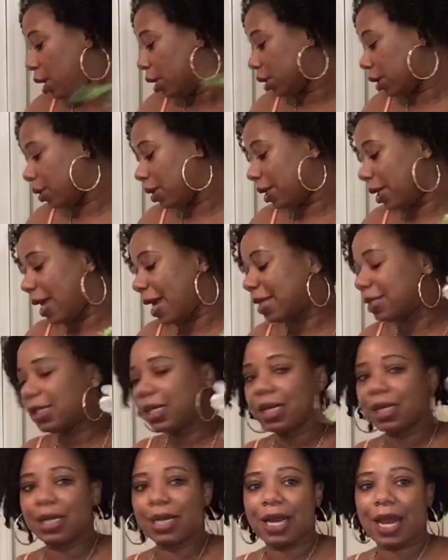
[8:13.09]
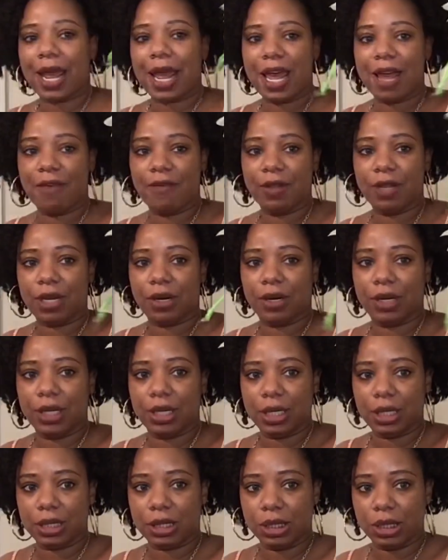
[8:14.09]
So the last thing that I have in there
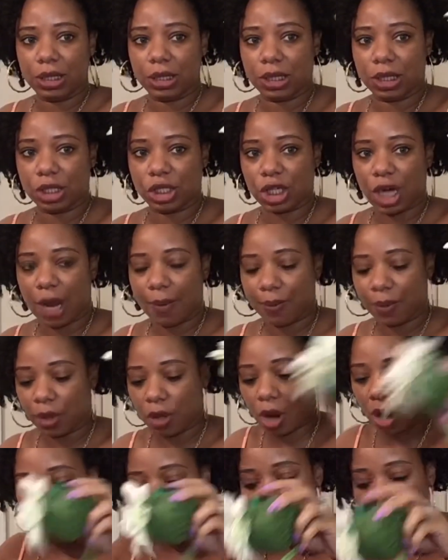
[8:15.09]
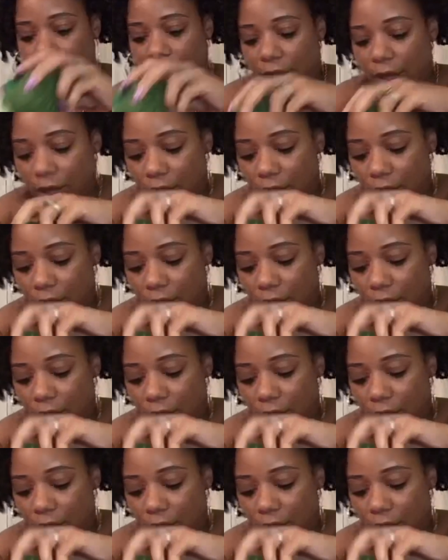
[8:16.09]
is this shopping bag.